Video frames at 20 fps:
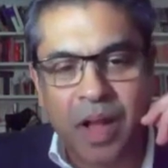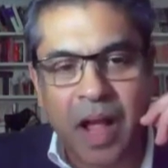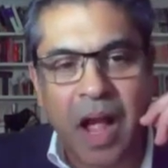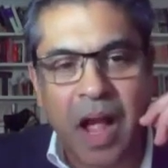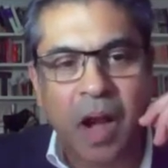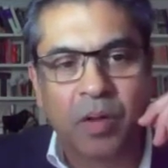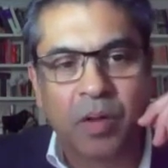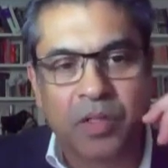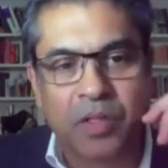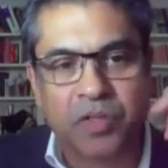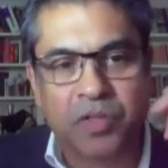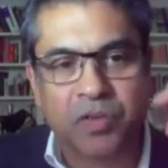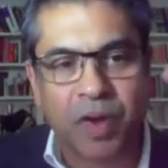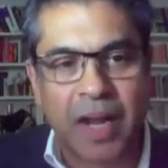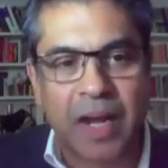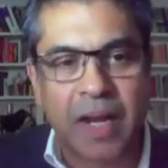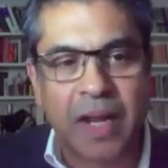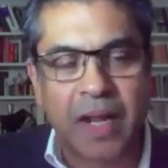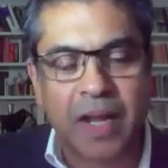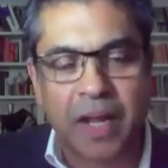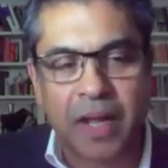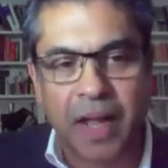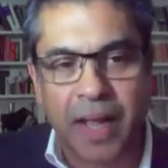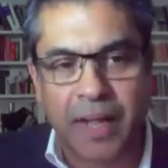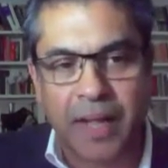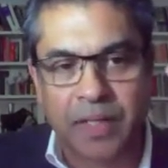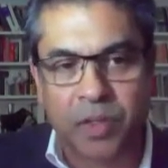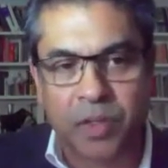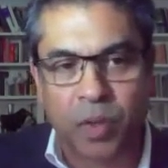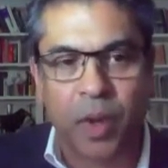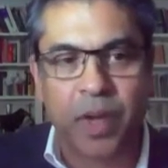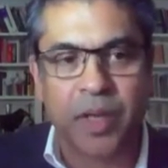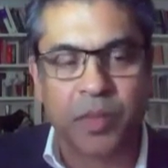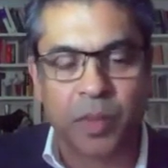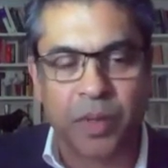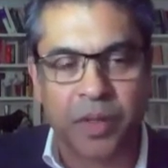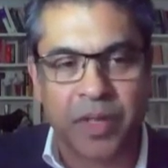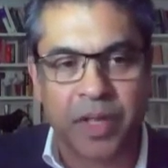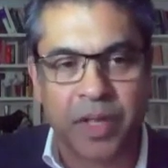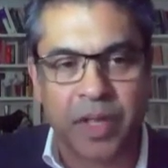Australia had toyed
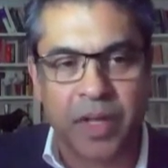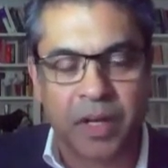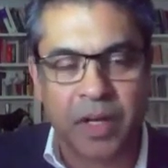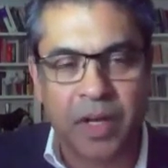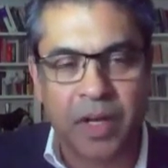with it,